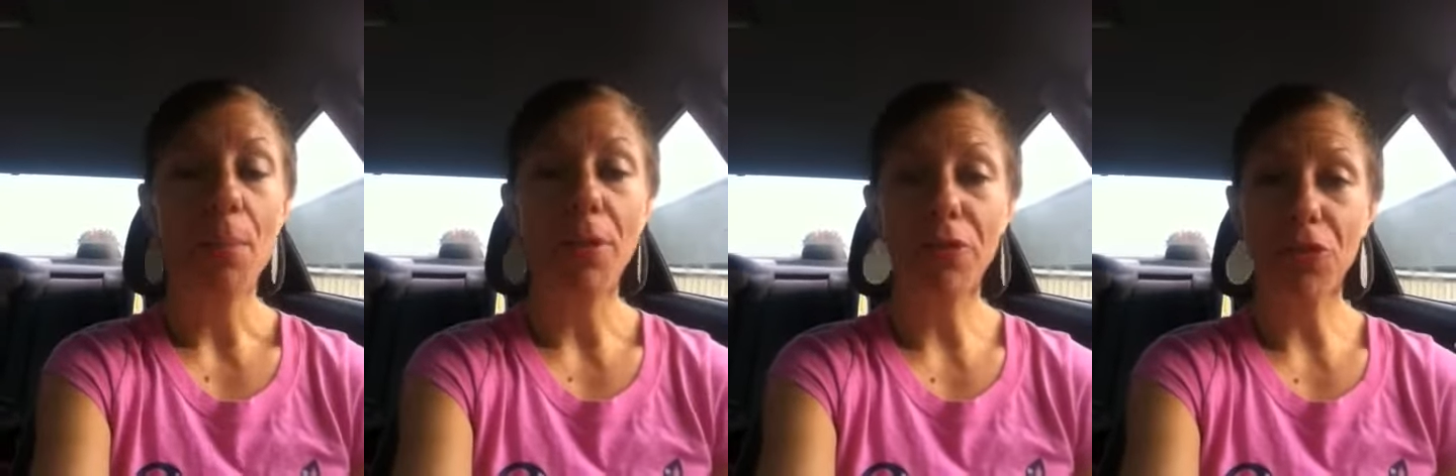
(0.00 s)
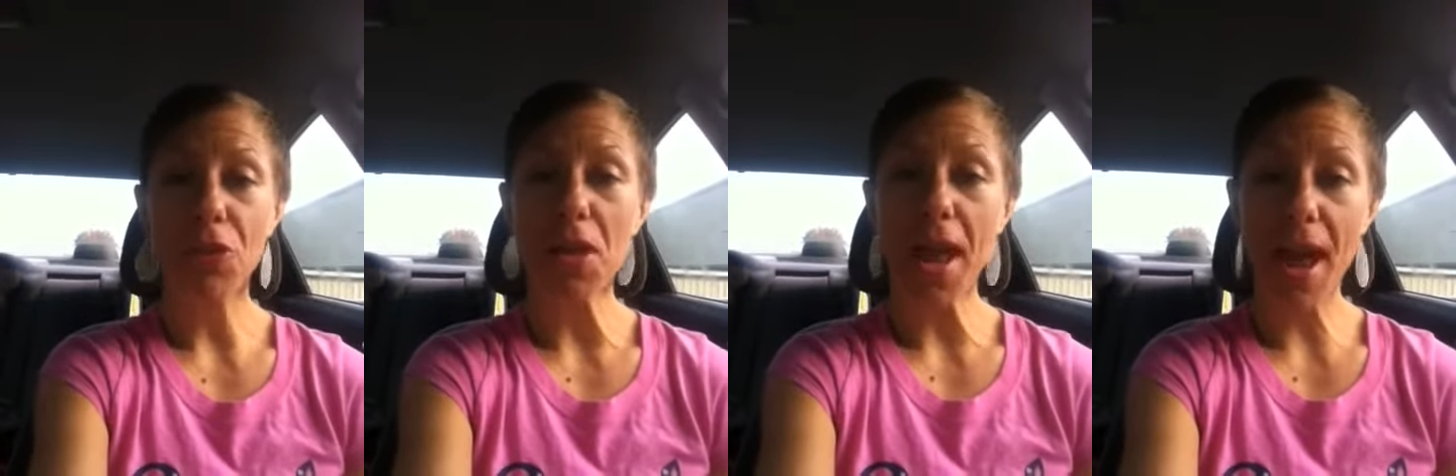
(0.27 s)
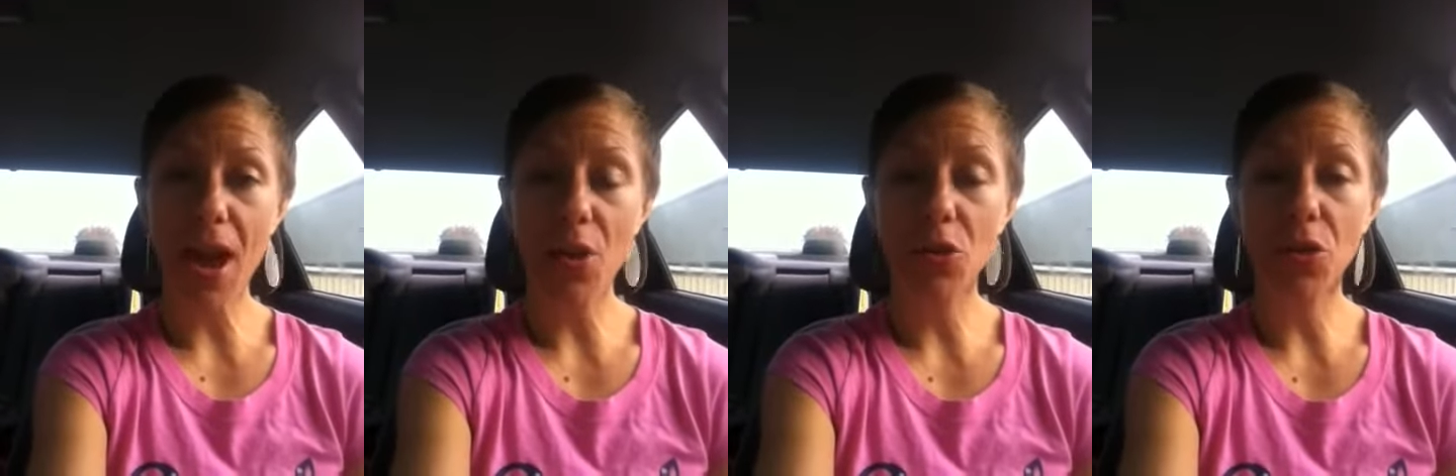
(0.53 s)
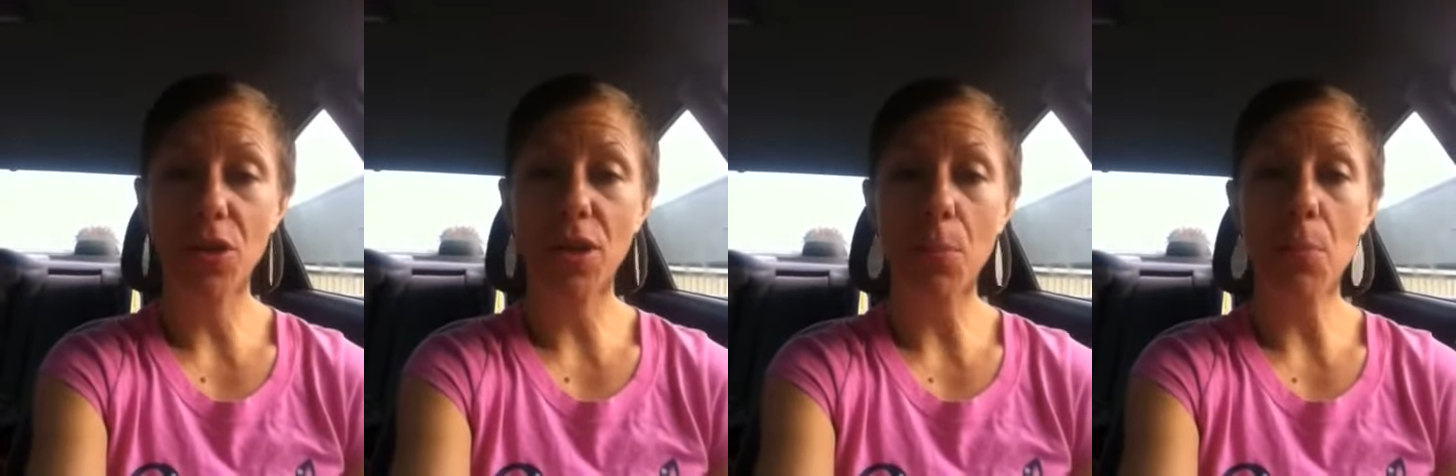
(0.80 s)
But for now,
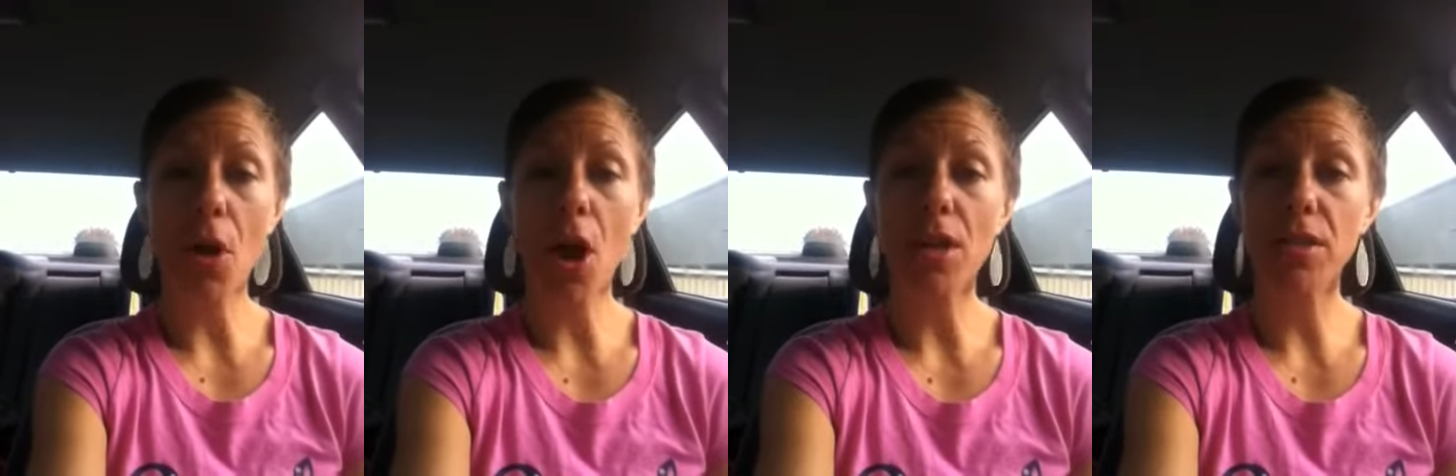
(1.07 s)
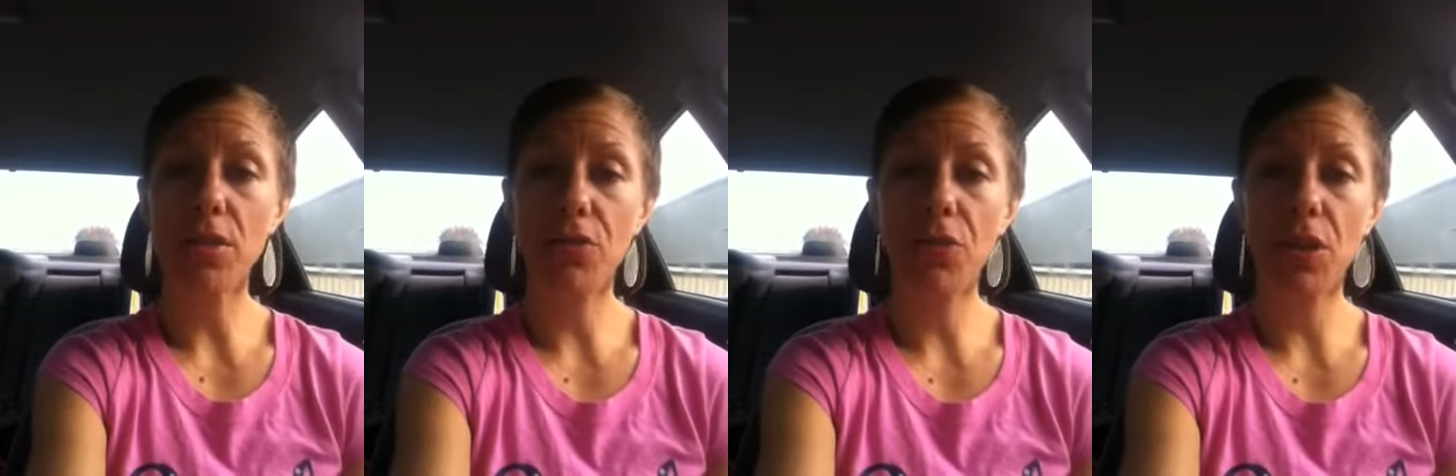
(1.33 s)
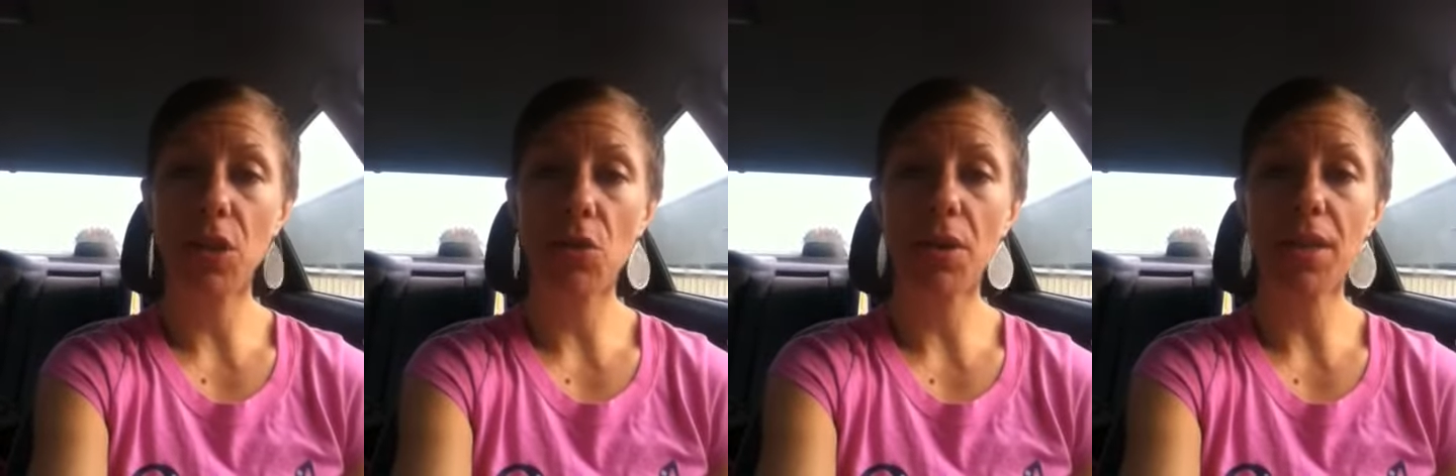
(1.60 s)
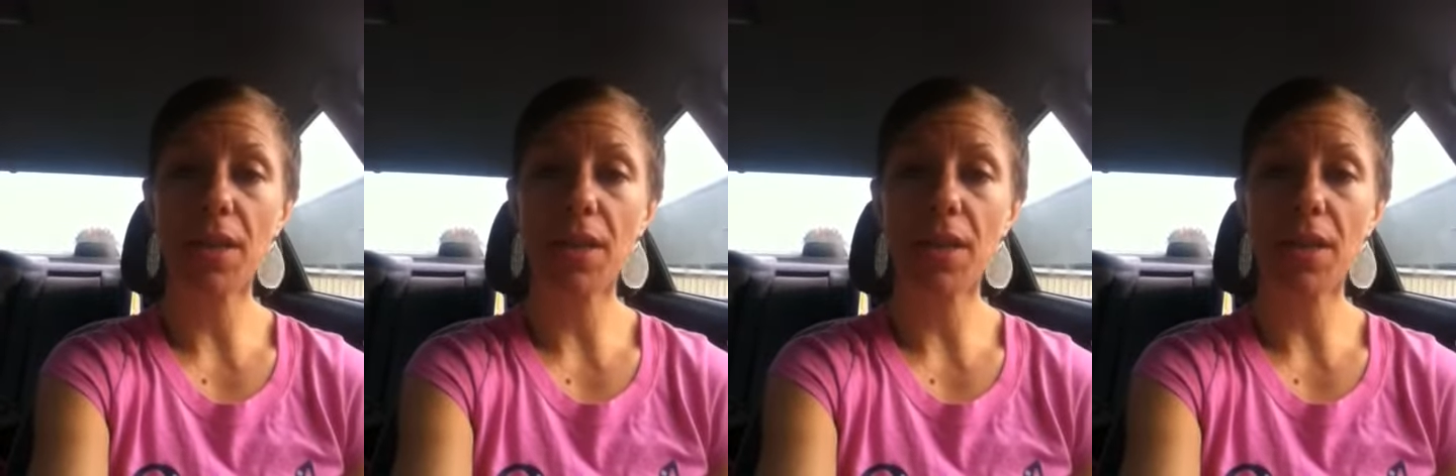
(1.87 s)
you're going to pause the video